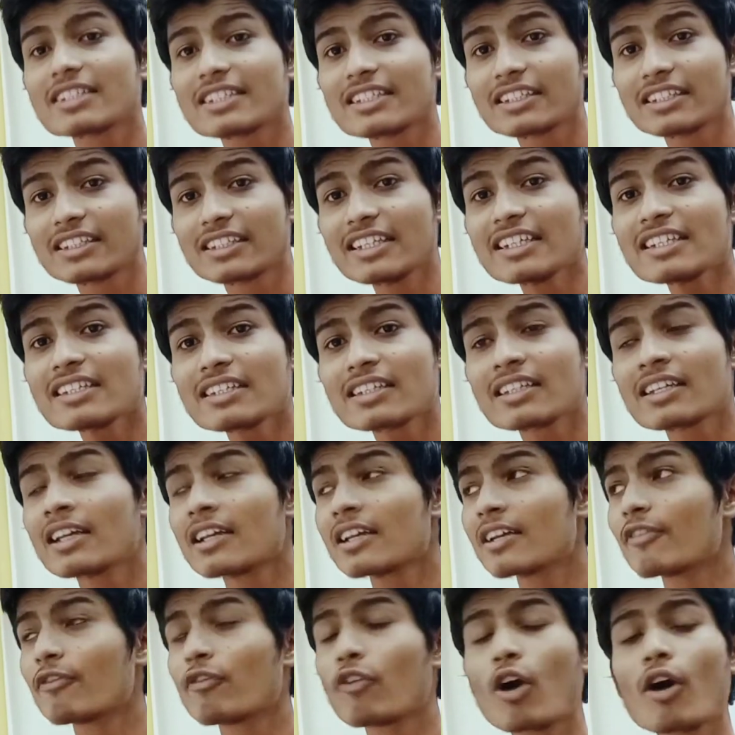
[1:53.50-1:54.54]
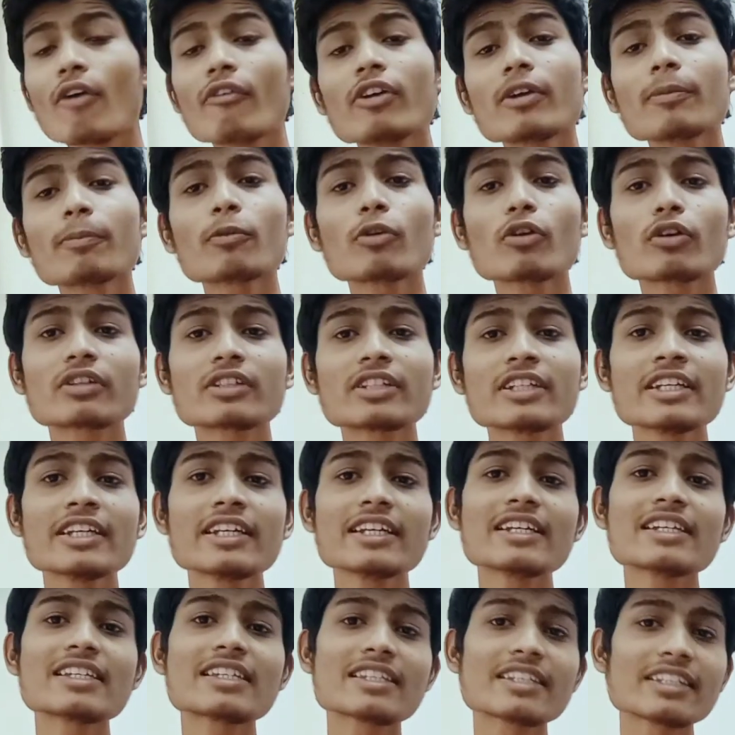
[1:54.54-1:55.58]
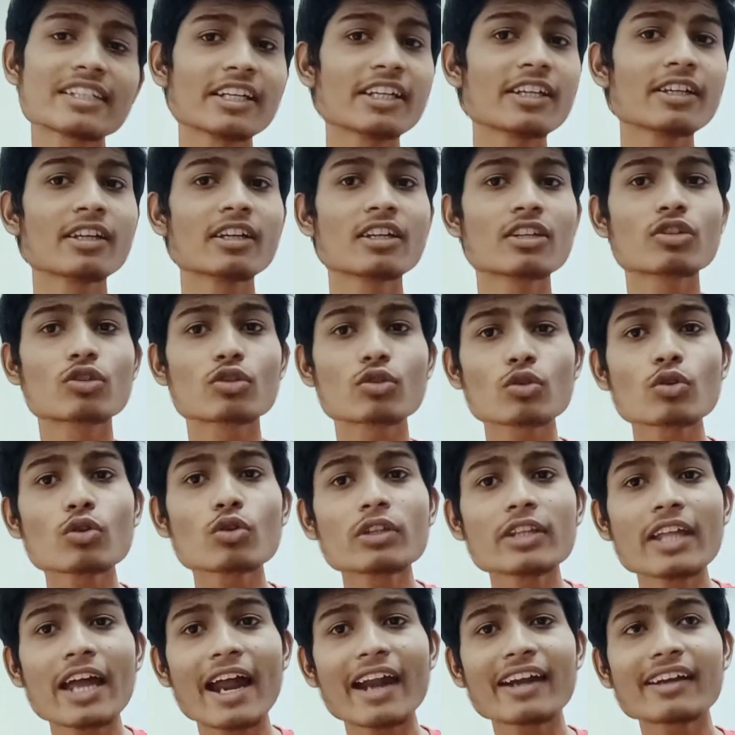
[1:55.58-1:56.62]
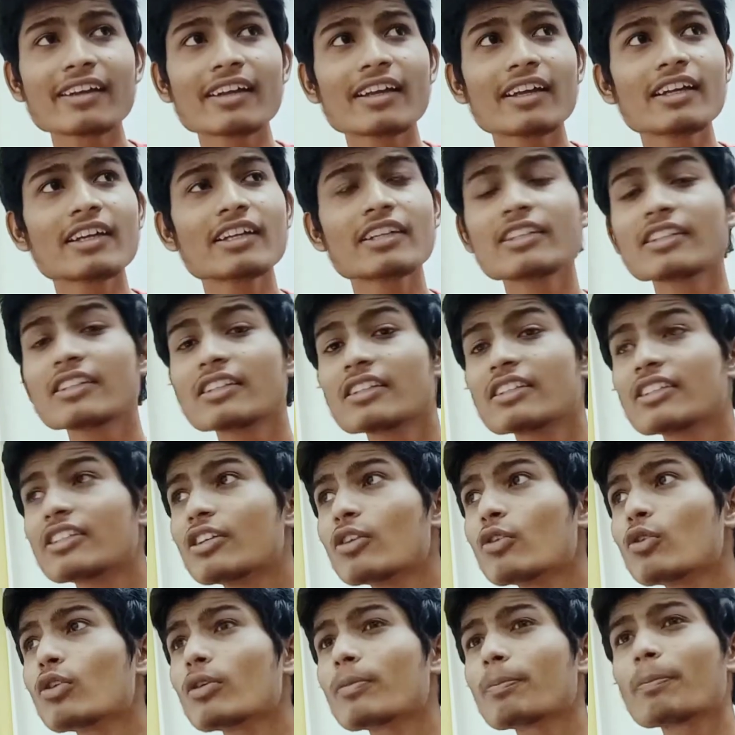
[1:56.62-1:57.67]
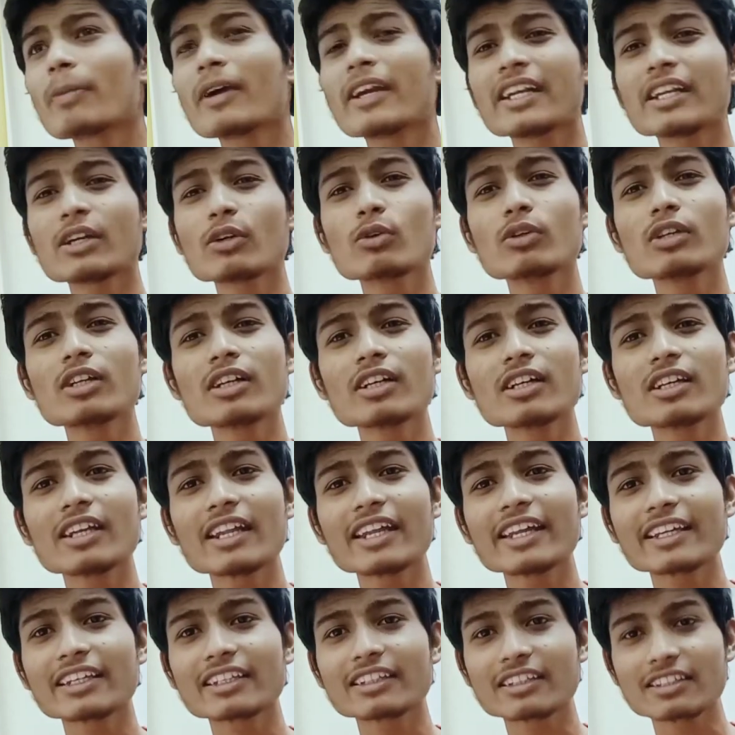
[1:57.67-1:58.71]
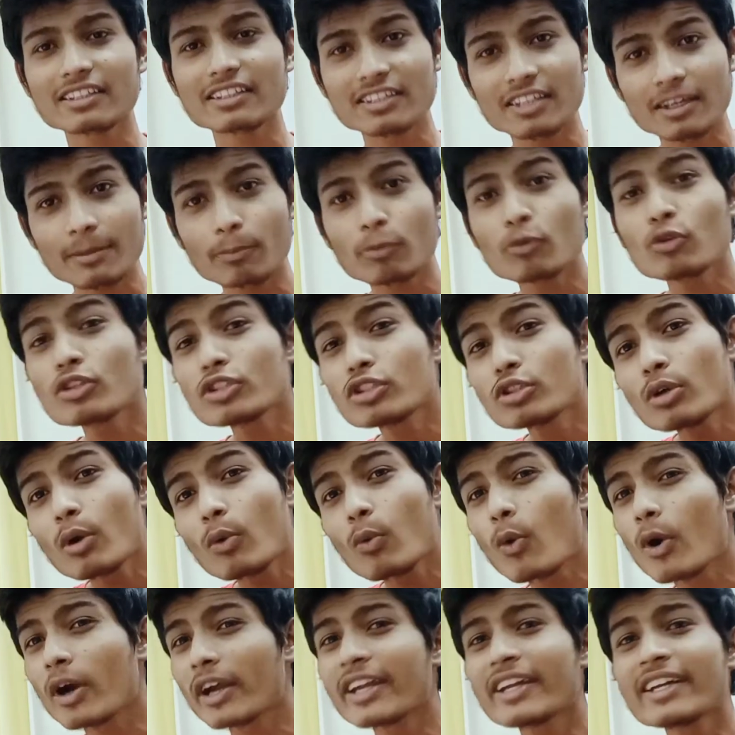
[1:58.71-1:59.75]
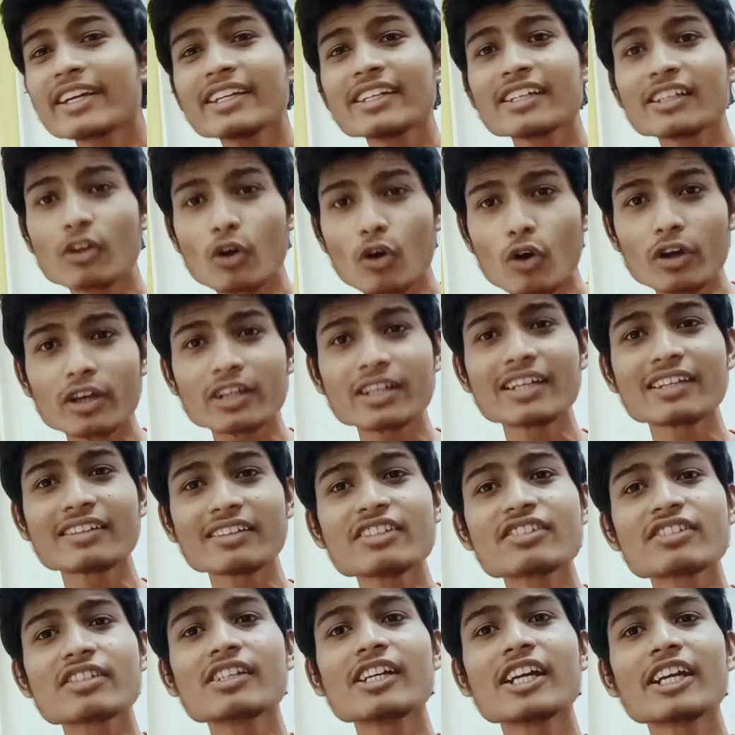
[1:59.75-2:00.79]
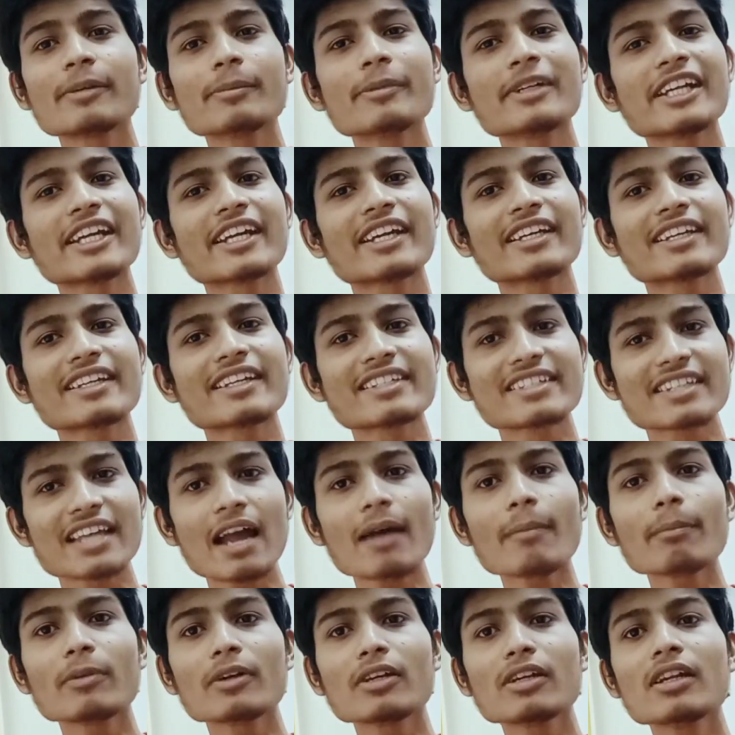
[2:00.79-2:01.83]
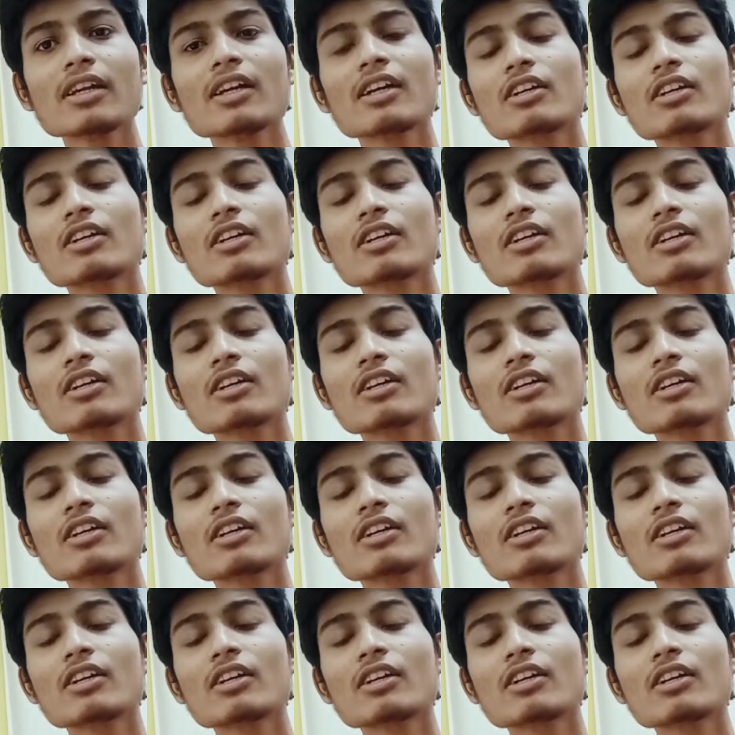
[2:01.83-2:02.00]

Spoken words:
This forward proxy is set so that your particular, suppose you are working in an organization, let me take an example.